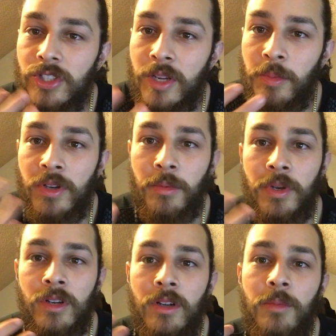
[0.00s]
shaping your
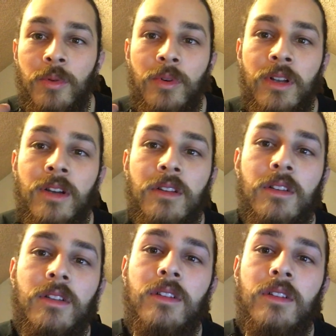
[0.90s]
beard up or whatnot,